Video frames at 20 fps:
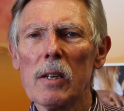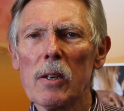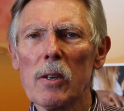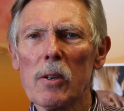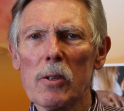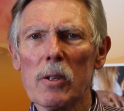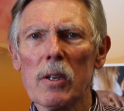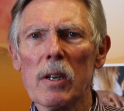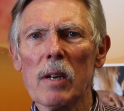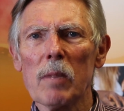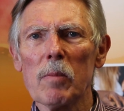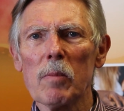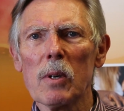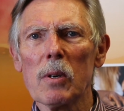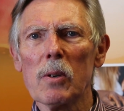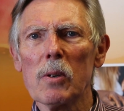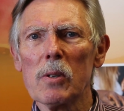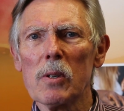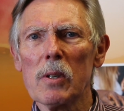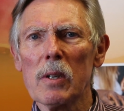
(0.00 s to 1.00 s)
Nkosi
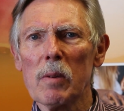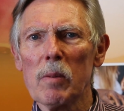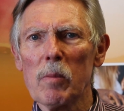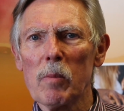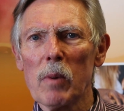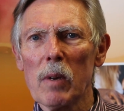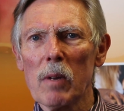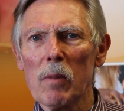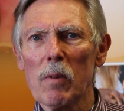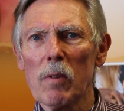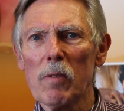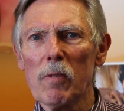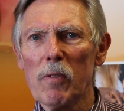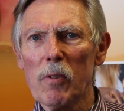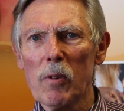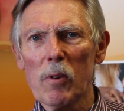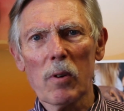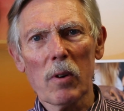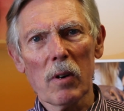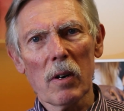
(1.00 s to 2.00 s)
Amakosi
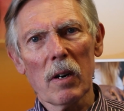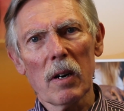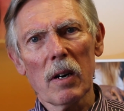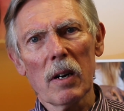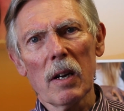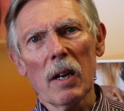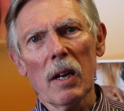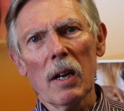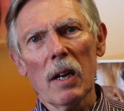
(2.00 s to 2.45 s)
Mbelwa IV.